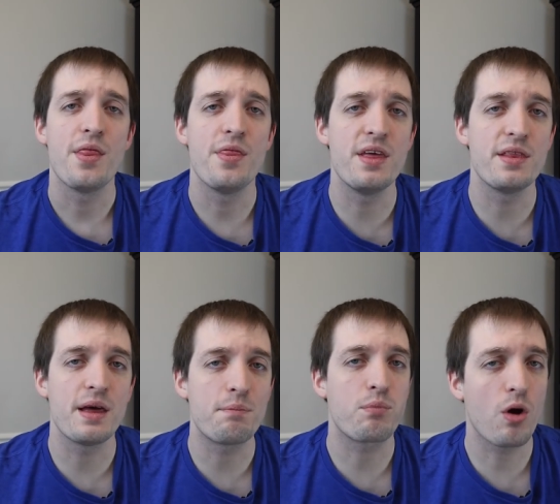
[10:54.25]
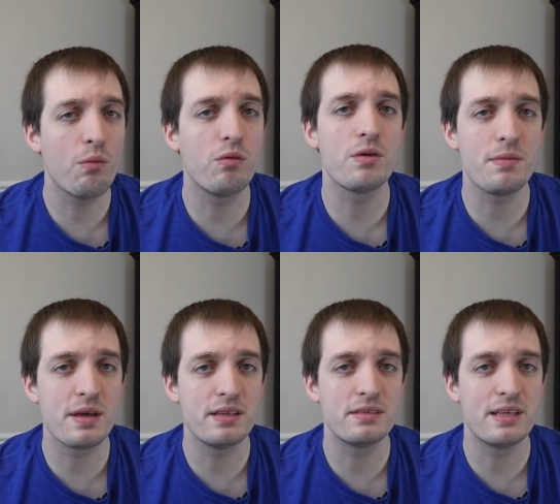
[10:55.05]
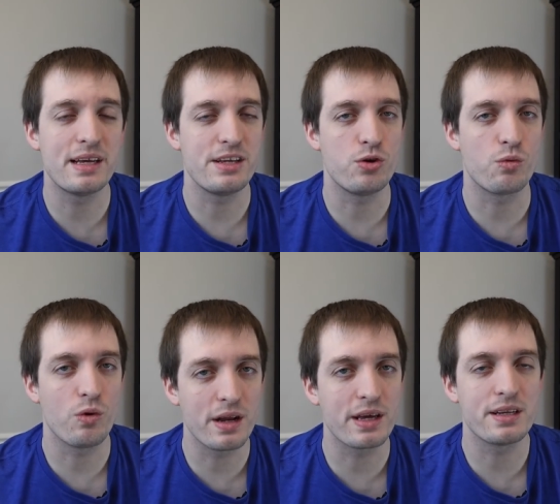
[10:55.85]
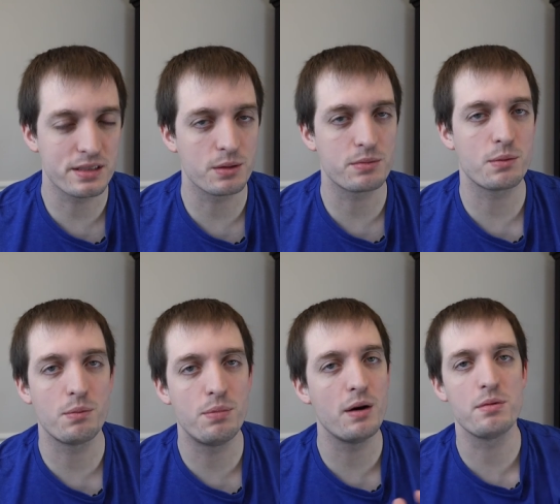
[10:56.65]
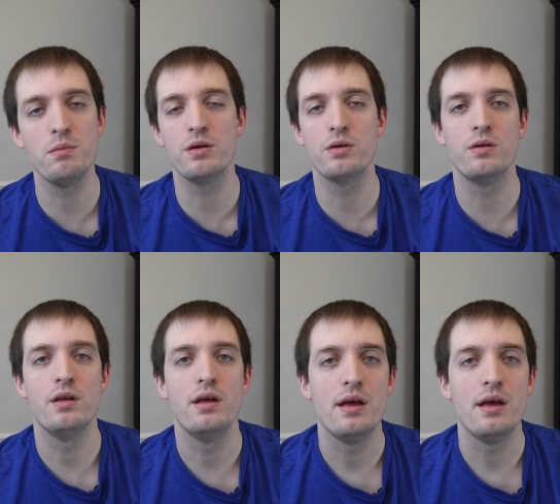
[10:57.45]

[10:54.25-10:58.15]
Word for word: then that probably means that you're running into some type of puppy mill.